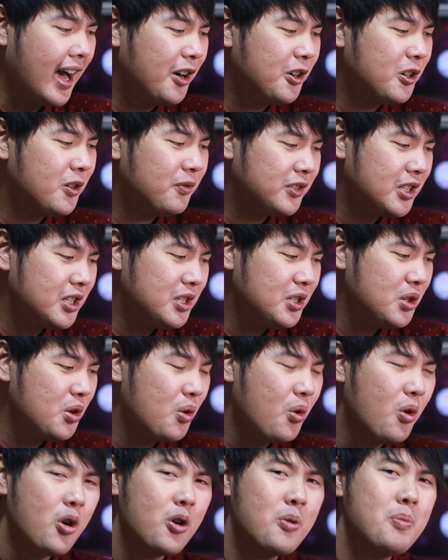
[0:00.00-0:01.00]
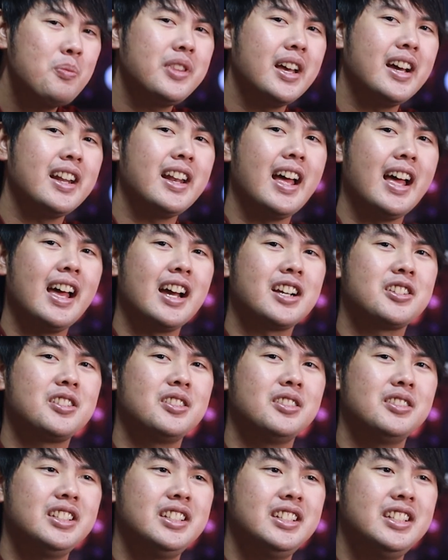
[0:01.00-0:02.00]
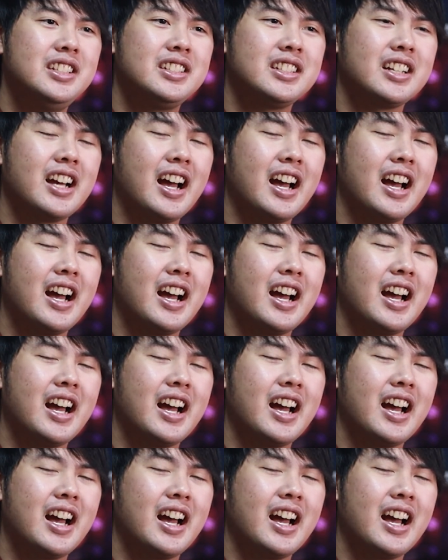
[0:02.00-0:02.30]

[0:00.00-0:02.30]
out of the norm that actually